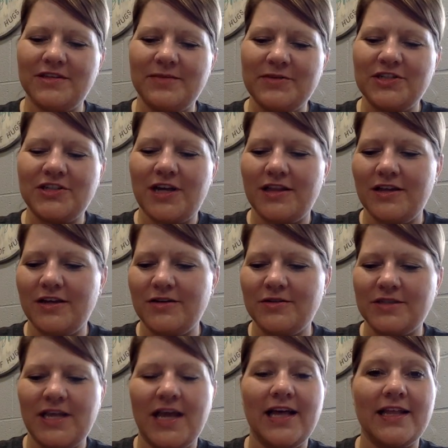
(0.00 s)

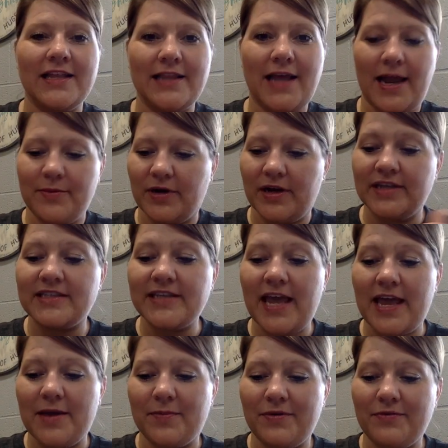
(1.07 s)
Lemoncello's library.
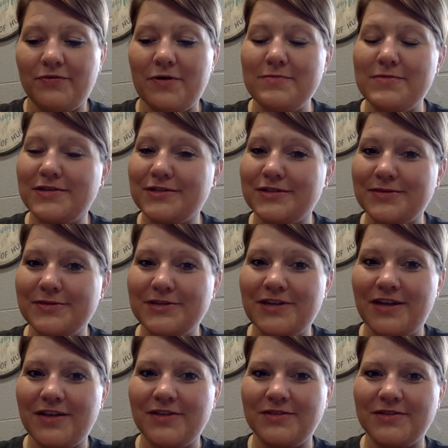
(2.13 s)
Escape from Mr.
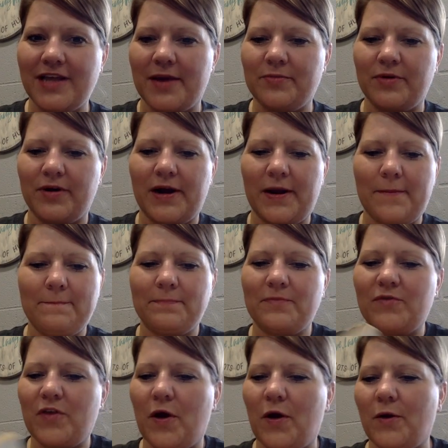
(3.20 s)
Lemoncello's library.
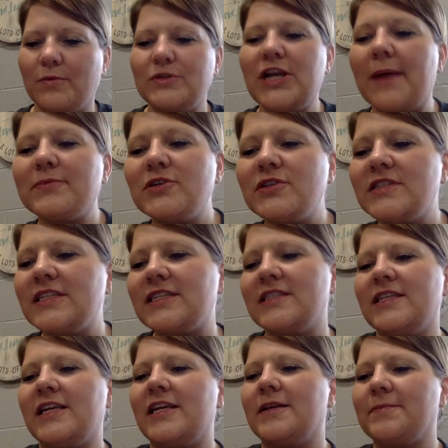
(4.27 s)
So, Chapter
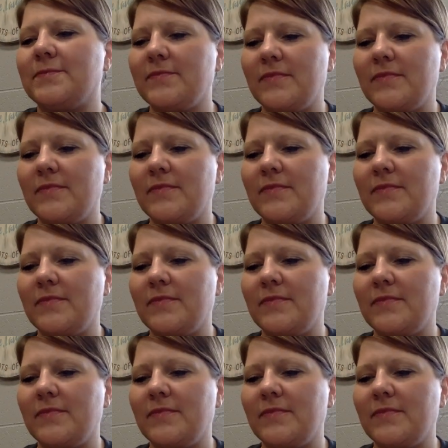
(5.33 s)
16.